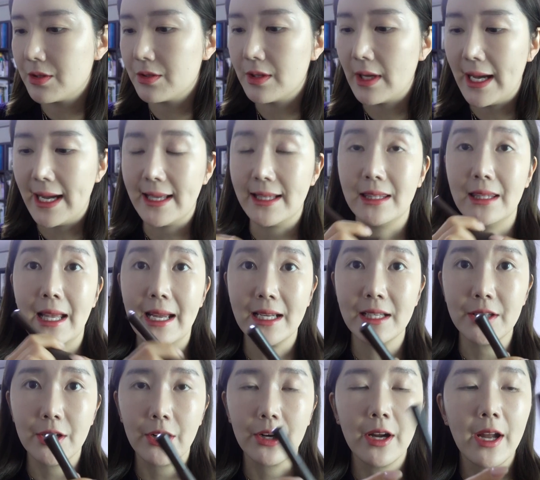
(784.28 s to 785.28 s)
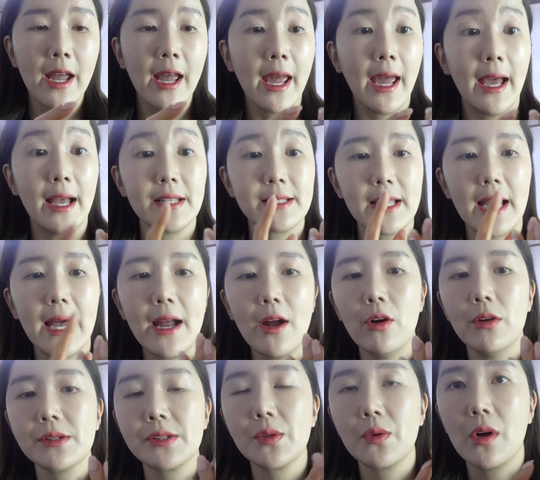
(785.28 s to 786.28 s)
to the eyeliner. And I
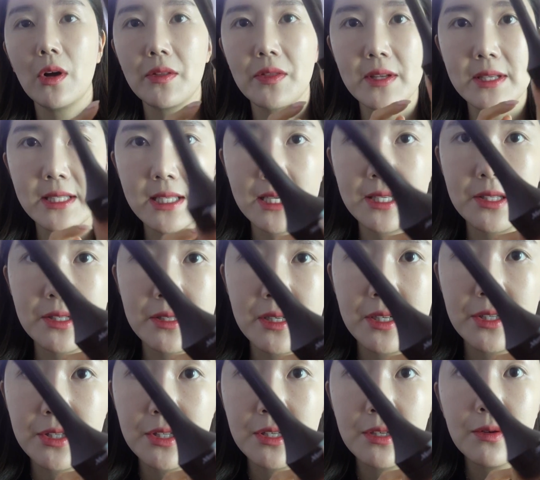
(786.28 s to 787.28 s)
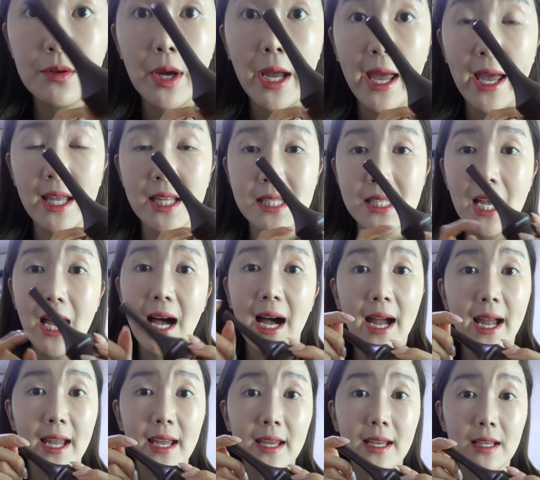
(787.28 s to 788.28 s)
also got this yesterday too, and
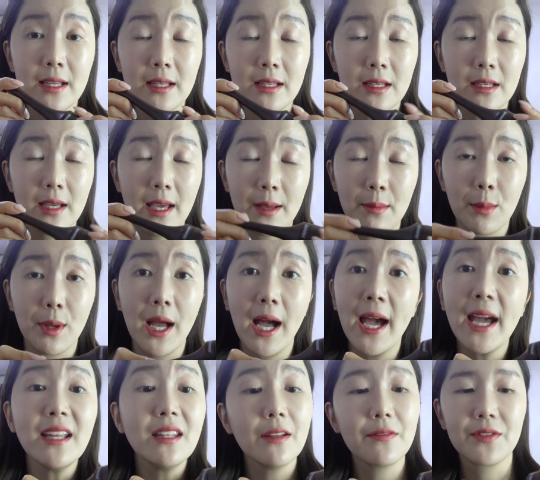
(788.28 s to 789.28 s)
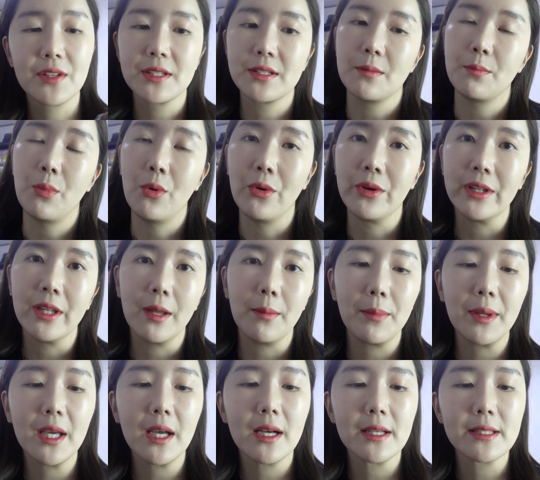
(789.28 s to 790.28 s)
I am kind of disappointed
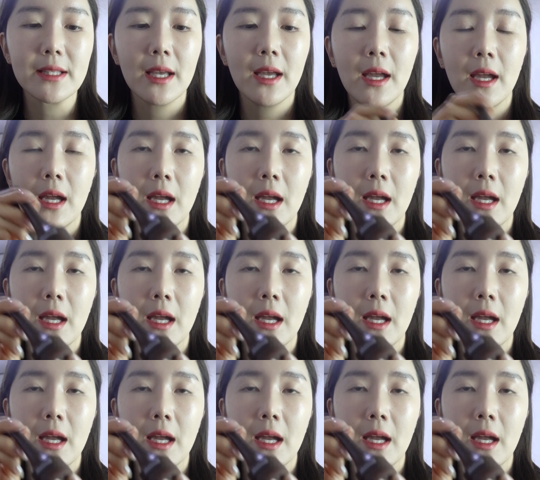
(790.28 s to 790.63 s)
because